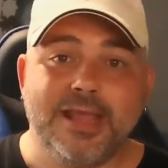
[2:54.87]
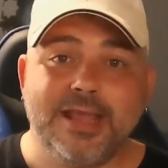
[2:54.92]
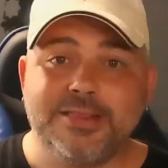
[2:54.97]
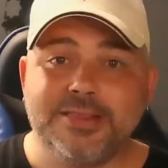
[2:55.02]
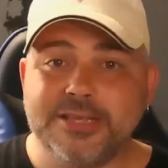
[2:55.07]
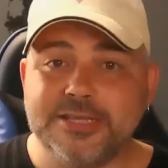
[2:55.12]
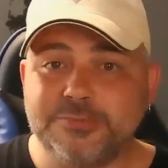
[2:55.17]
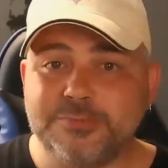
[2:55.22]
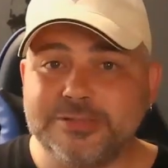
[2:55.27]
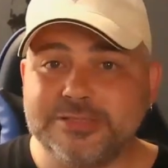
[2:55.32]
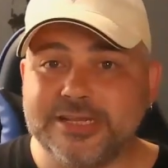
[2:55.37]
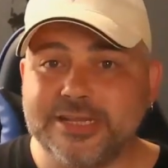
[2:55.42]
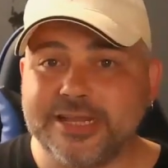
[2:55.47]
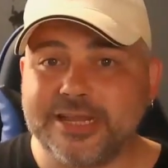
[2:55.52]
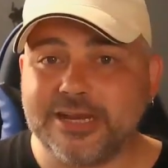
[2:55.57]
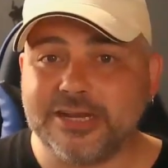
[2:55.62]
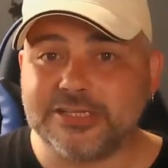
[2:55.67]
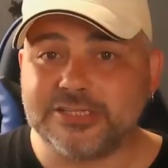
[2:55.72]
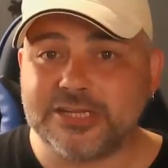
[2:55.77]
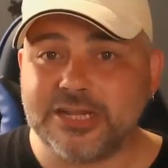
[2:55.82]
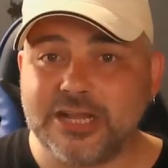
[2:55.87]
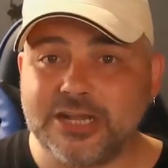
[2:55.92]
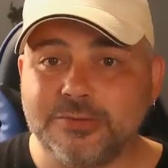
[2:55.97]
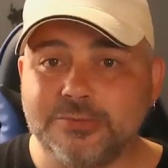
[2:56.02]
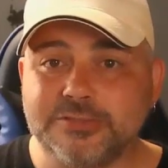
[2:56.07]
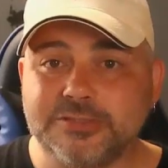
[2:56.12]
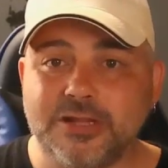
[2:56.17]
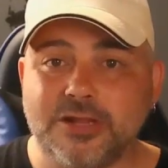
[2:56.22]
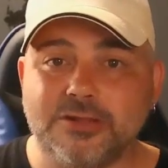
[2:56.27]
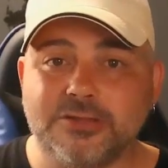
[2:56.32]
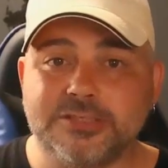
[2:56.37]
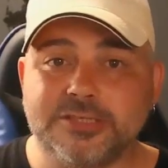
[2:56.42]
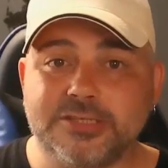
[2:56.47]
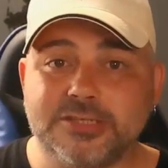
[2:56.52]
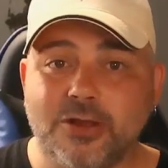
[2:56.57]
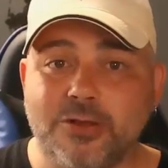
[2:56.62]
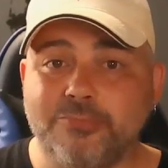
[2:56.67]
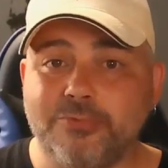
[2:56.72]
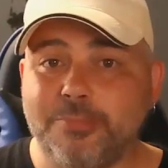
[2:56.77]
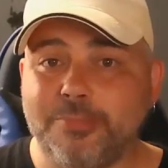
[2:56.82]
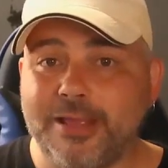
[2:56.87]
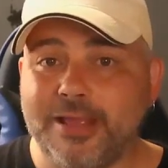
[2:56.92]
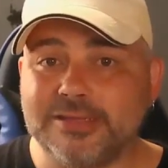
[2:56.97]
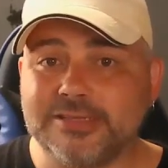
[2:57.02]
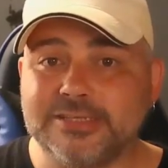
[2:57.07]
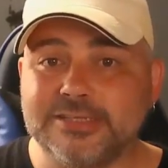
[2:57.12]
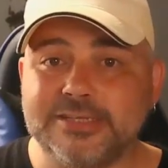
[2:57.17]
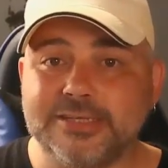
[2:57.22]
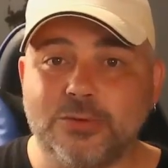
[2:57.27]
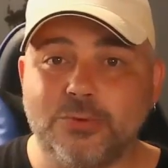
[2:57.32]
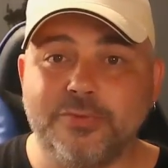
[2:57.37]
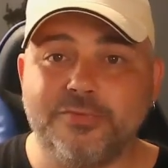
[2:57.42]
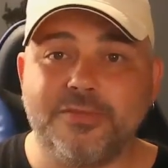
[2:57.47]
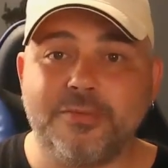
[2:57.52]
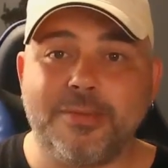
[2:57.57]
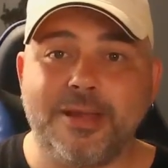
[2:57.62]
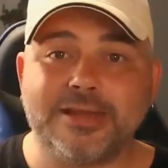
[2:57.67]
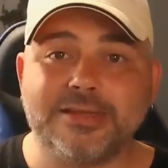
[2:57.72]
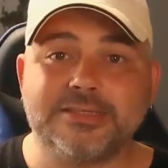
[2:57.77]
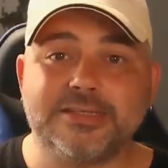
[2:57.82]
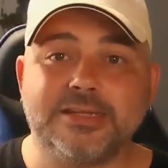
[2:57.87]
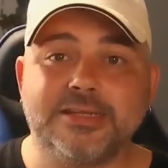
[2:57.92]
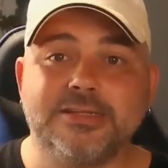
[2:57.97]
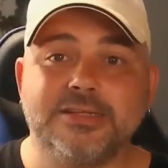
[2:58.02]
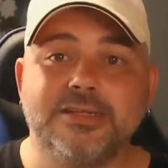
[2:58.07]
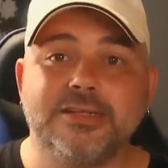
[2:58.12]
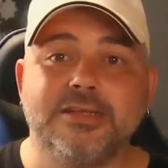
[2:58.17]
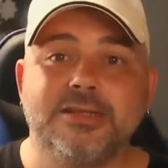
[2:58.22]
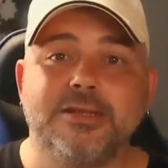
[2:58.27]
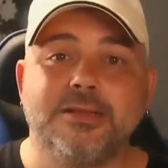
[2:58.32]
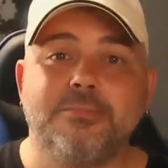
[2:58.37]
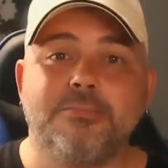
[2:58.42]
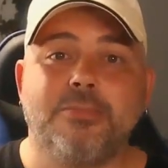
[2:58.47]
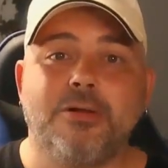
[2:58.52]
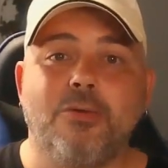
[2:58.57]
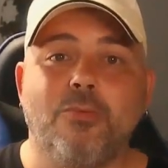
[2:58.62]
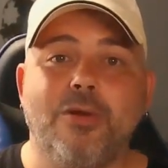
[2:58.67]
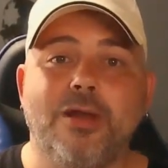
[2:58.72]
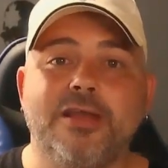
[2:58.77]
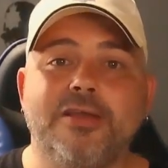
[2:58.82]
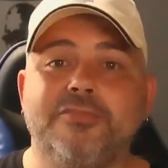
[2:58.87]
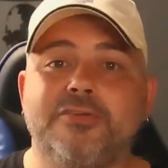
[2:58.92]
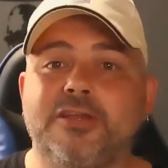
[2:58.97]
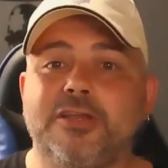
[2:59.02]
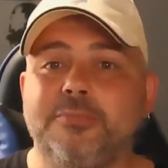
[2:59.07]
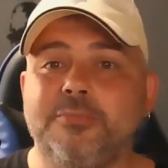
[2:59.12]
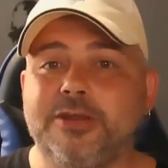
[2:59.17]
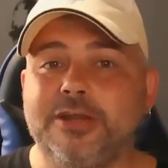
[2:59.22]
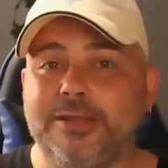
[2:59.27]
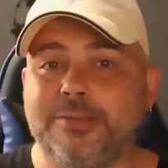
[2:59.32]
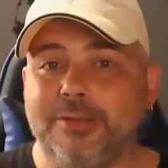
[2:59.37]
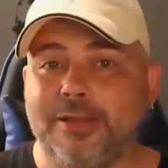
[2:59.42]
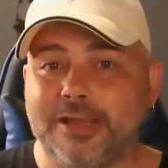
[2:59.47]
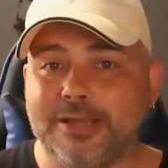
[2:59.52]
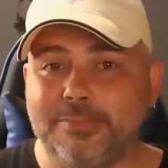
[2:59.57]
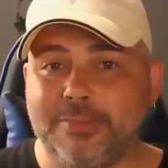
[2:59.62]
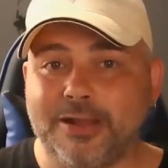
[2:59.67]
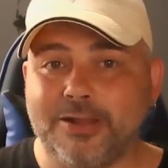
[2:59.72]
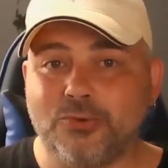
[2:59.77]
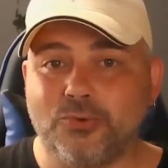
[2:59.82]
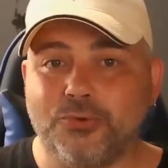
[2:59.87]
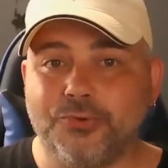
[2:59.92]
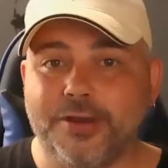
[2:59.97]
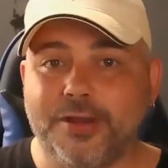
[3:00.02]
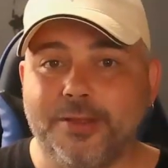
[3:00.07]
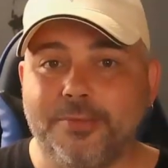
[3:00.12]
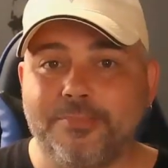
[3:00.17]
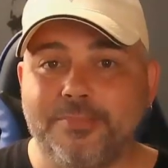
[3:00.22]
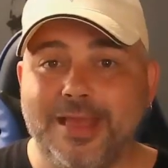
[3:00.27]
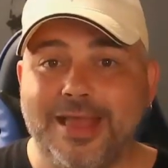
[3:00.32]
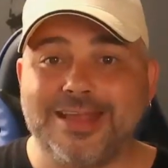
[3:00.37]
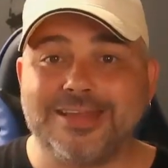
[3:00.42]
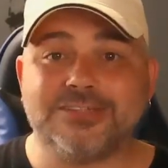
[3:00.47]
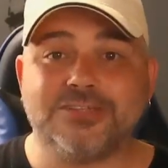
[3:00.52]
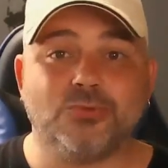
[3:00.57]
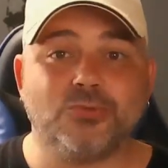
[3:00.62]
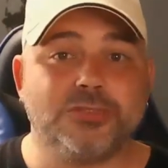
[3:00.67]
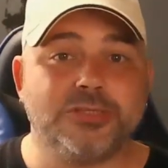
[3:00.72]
In these particular circumstances, I'm prepared to deal with the matter by way of a community payback order as an